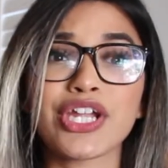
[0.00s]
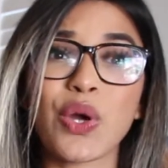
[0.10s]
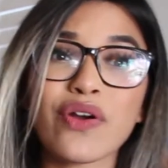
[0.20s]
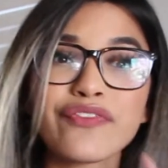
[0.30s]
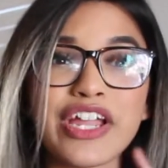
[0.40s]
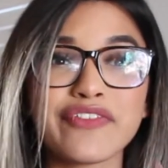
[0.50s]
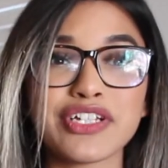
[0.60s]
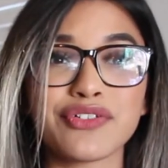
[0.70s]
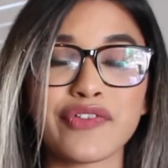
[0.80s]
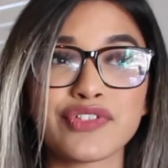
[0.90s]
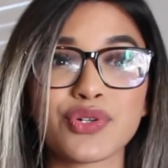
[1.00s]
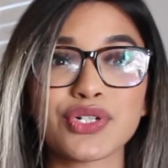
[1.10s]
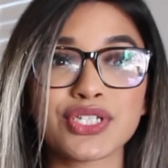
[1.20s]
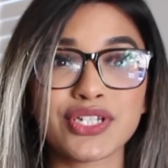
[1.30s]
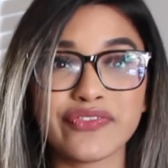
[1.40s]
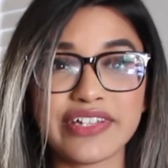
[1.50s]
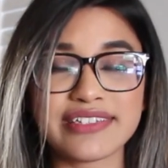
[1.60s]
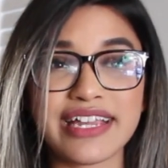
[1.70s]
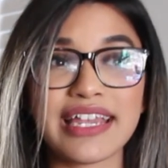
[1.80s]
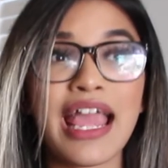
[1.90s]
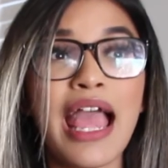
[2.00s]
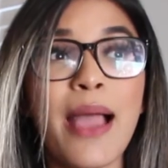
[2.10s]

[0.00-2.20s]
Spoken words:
your favorite thrift stores to visit.